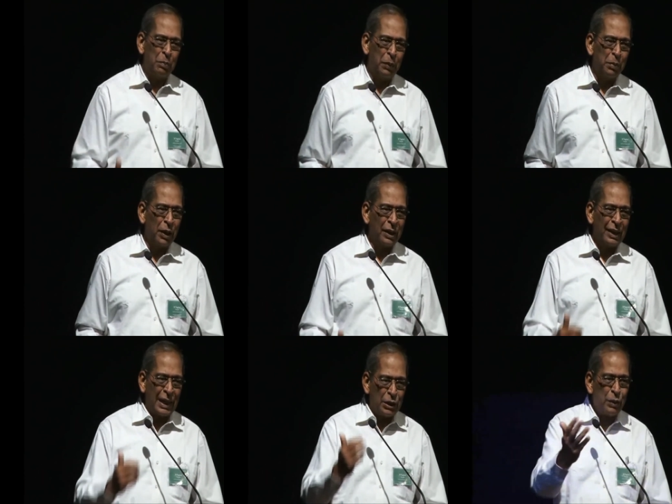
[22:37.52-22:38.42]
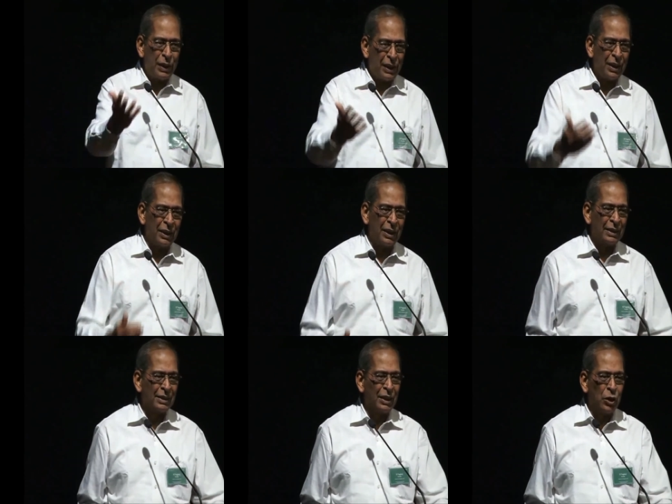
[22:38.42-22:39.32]
people are graduating in
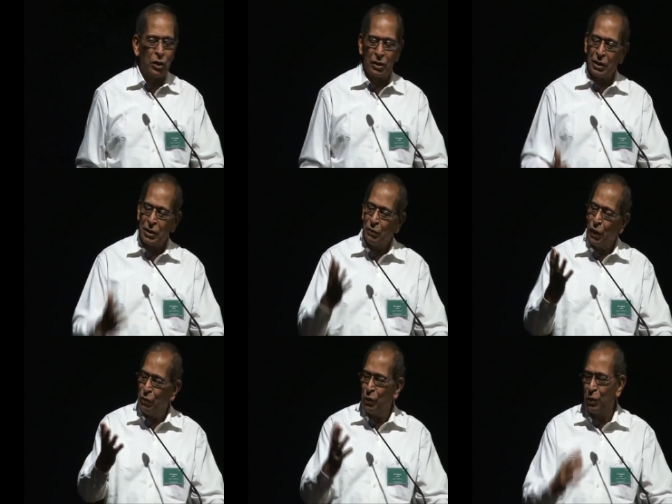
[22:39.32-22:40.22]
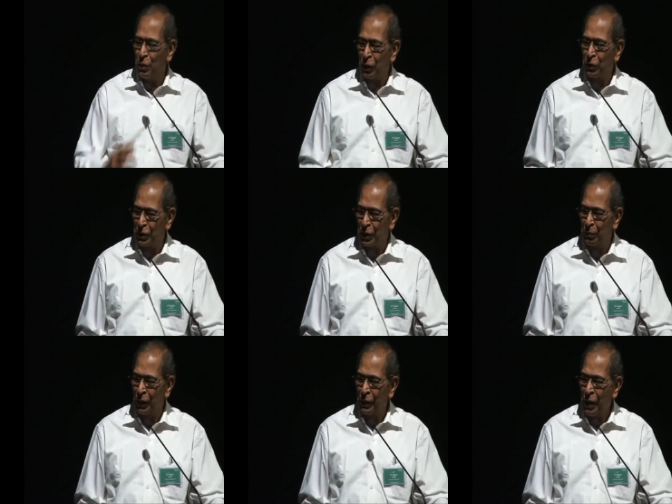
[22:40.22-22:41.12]
as doctors? Very few doctors
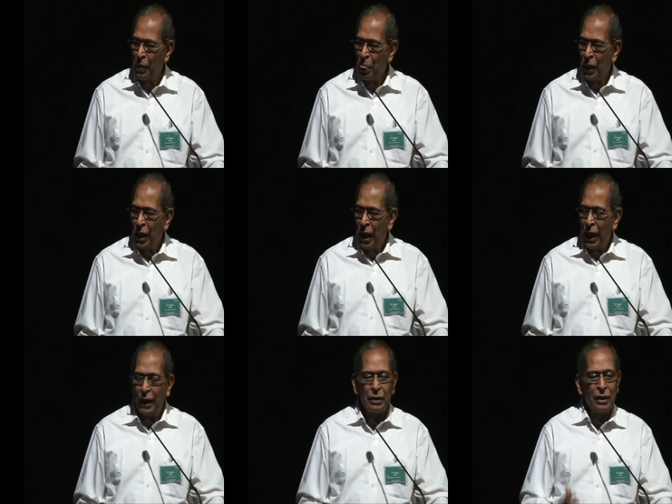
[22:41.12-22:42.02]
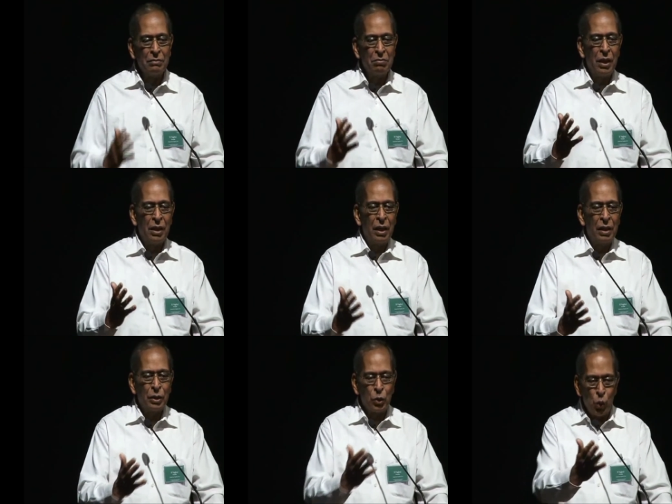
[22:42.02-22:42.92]
are. And
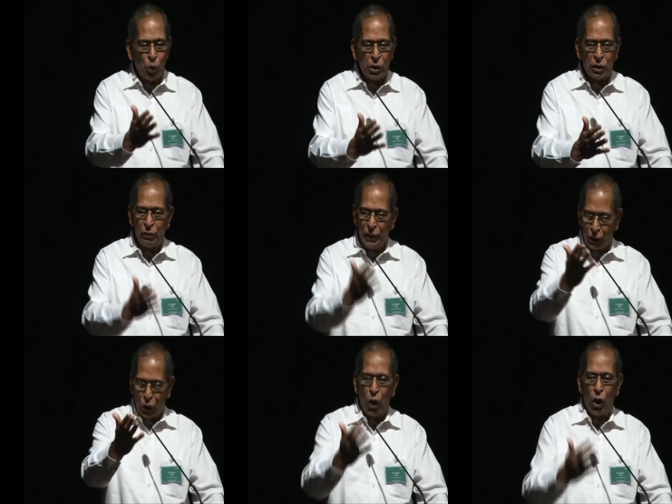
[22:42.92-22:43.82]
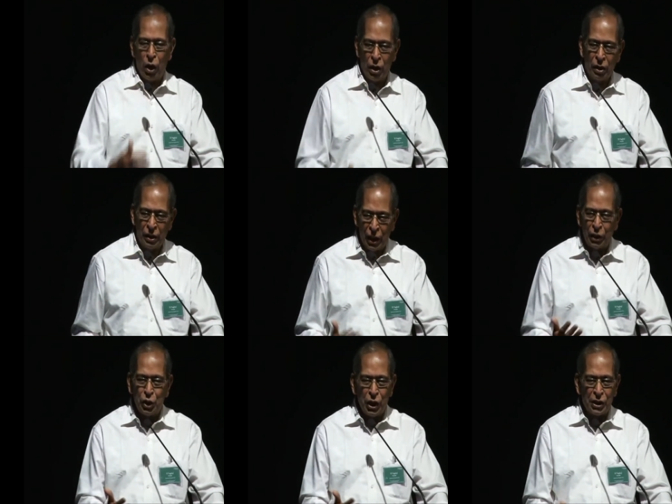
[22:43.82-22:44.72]
schools we saw in the
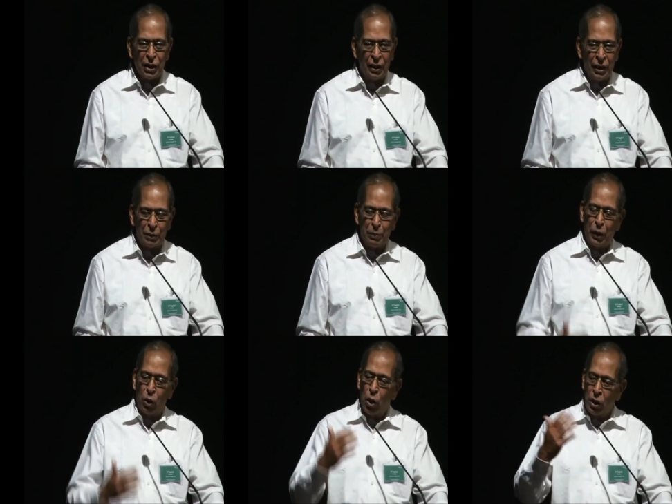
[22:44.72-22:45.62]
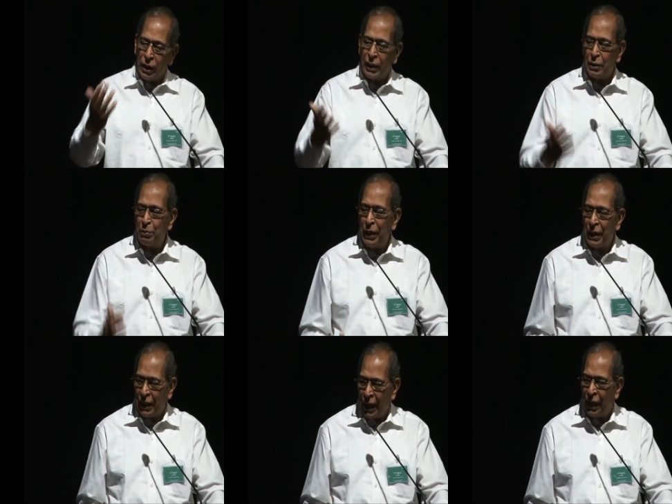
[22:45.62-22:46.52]
education, despite all that is
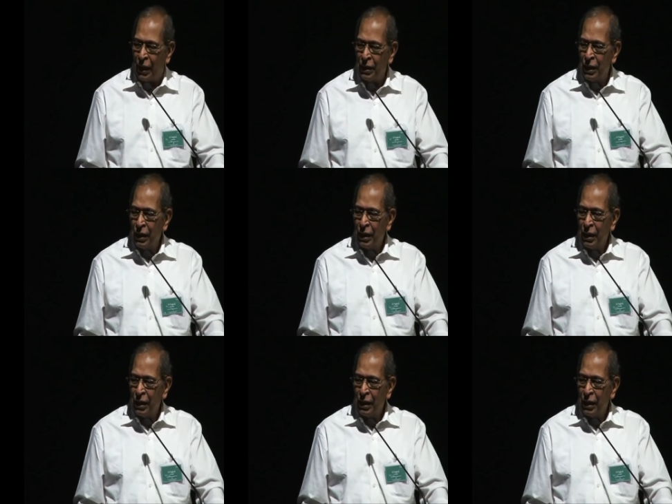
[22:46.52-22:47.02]
being done,